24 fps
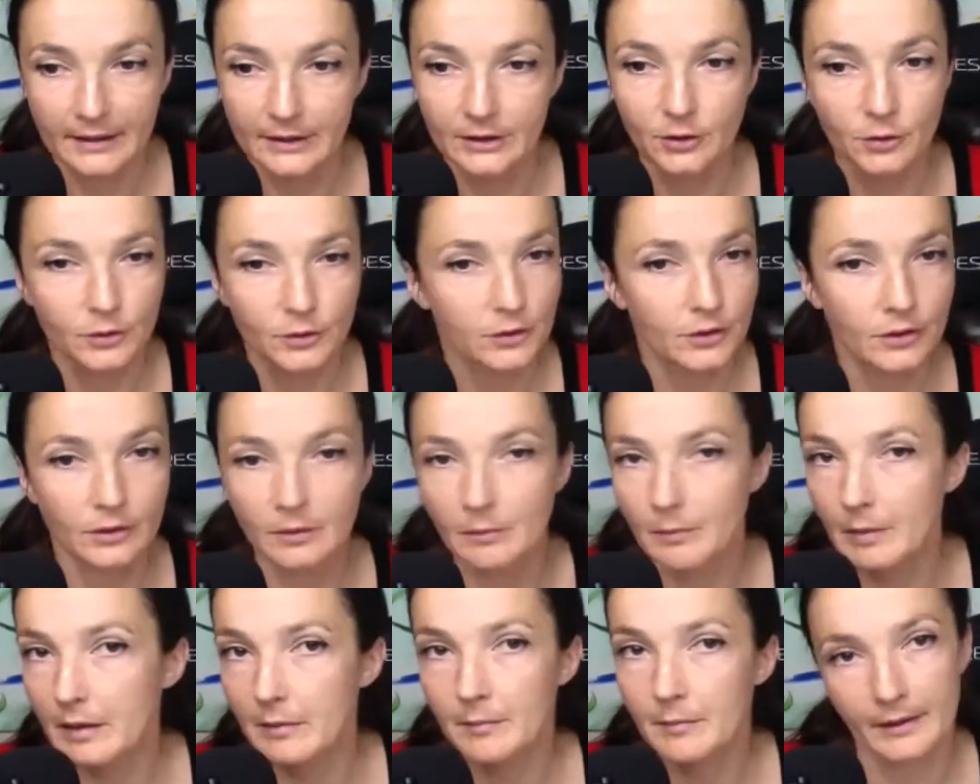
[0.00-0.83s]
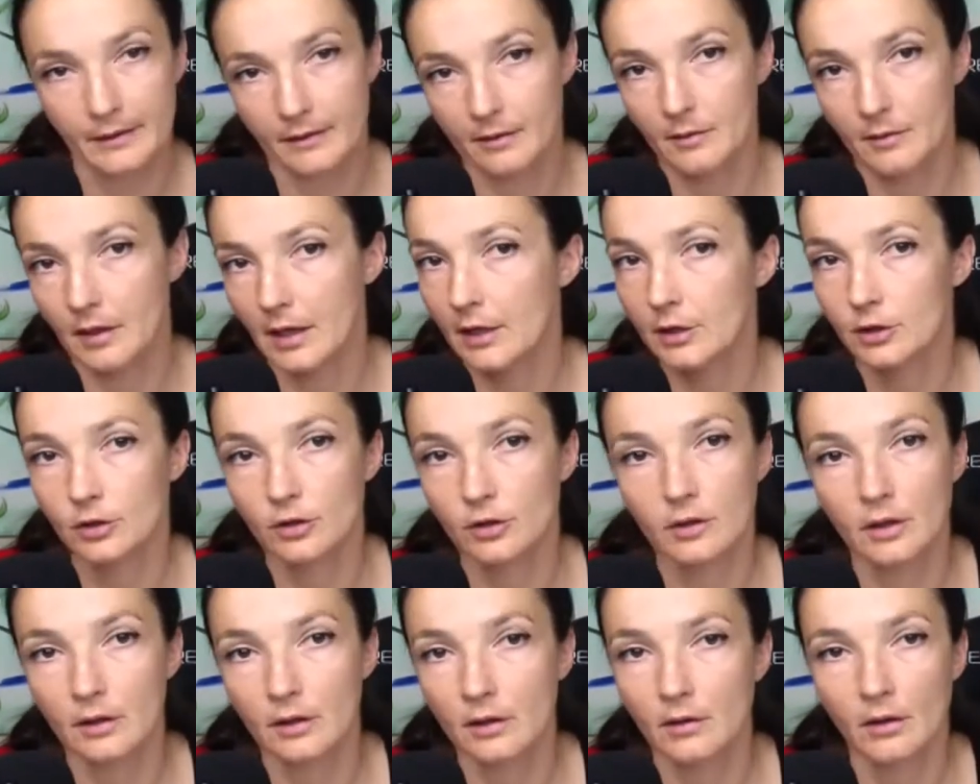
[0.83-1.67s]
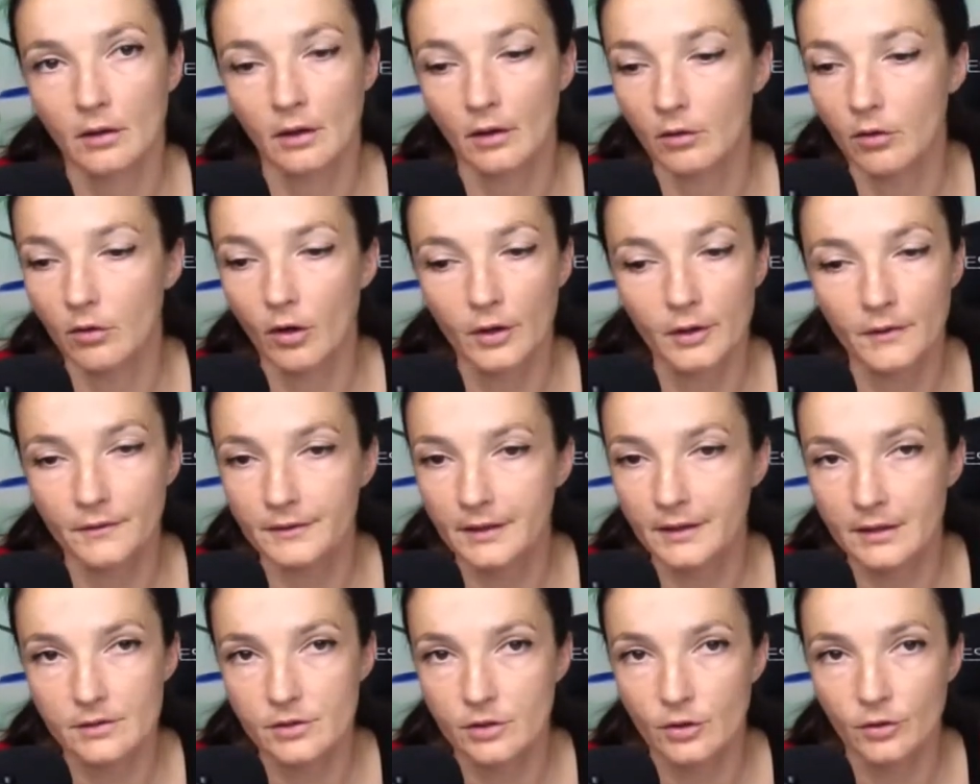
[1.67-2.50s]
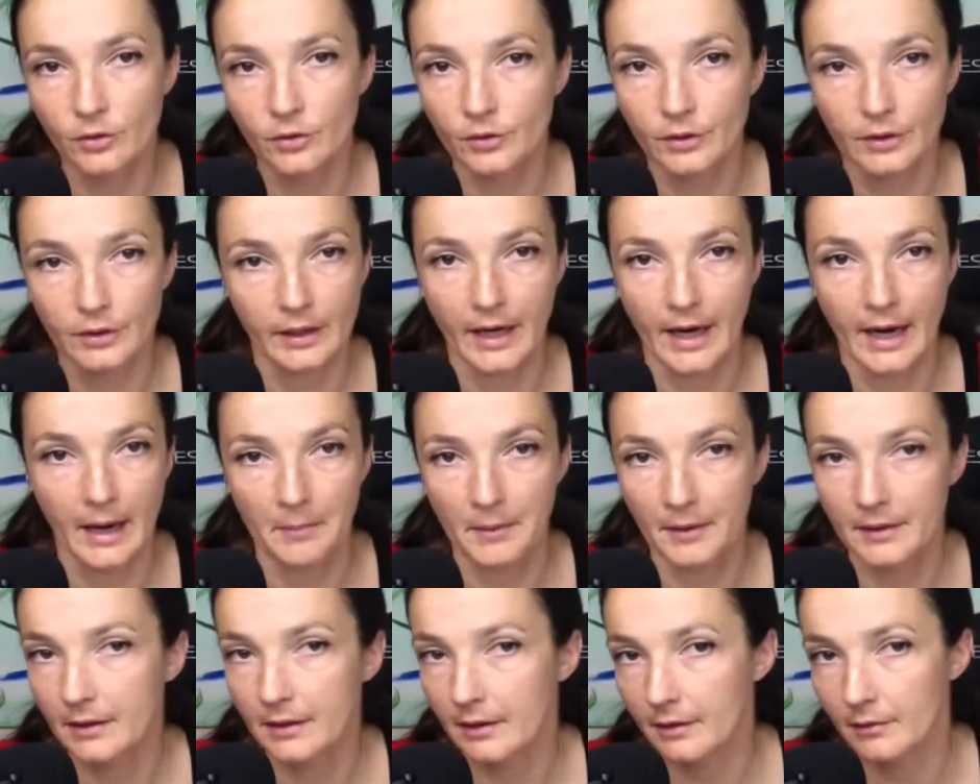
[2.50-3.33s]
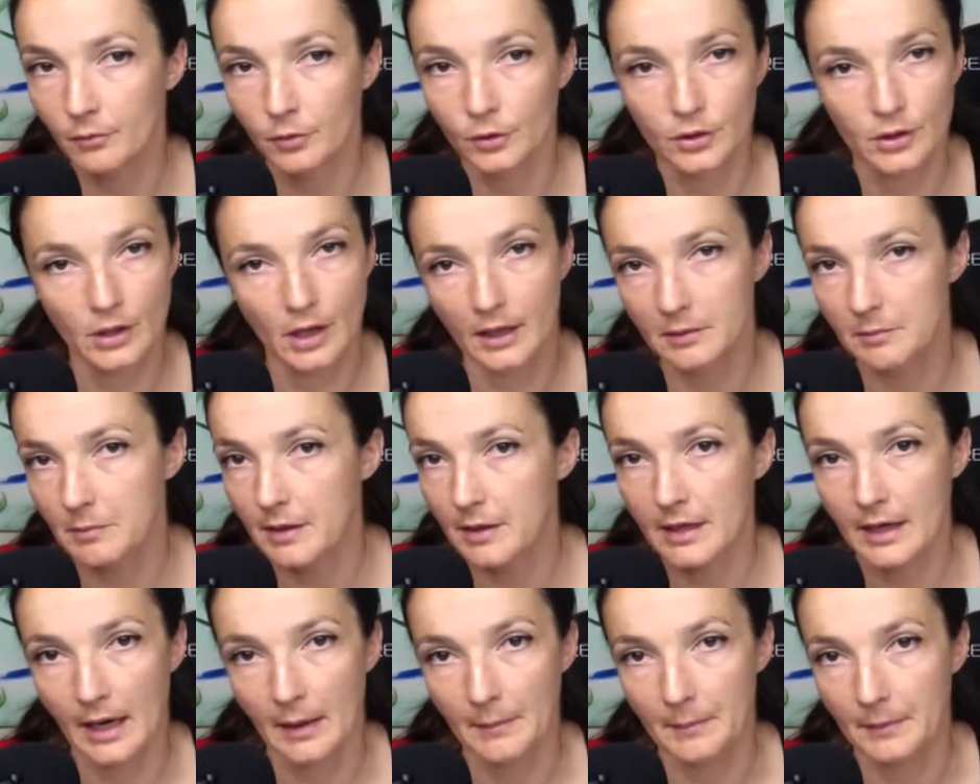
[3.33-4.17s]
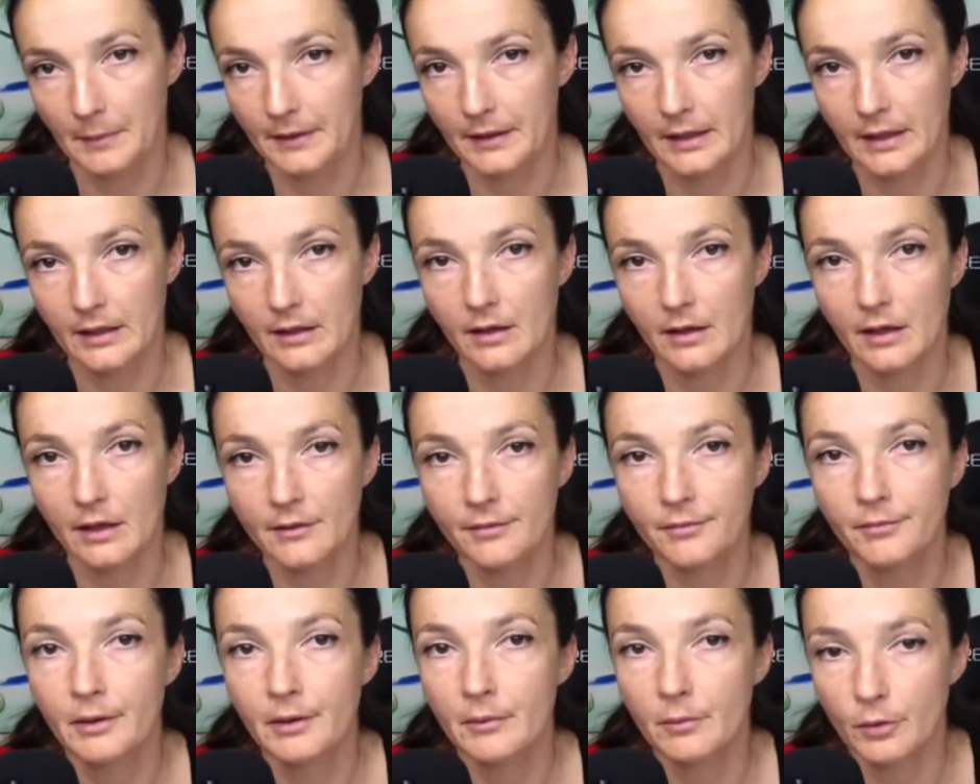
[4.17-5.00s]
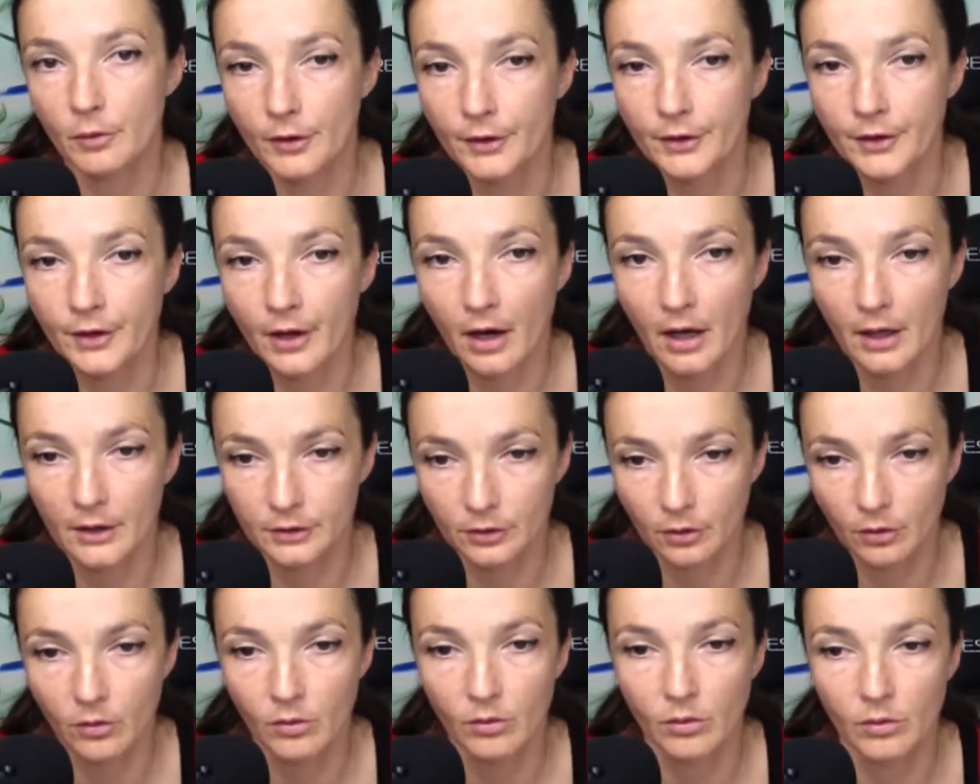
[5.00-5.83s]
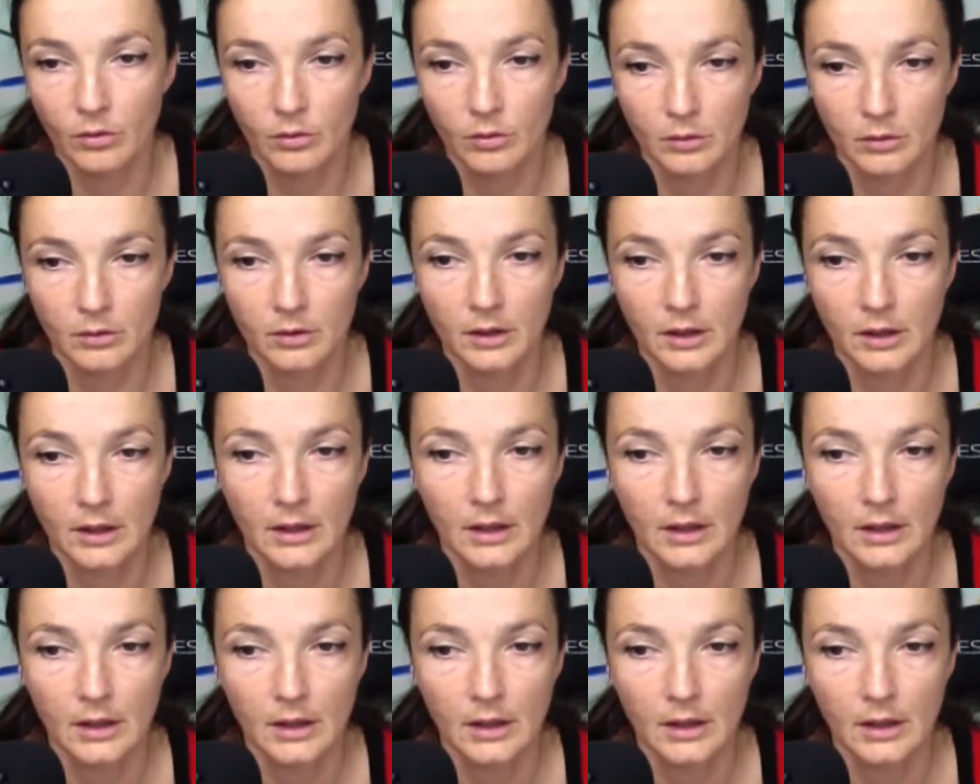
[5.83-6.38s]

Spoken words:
it couldn't be, but a lot of things couldn't happen and would not be happening if we were not all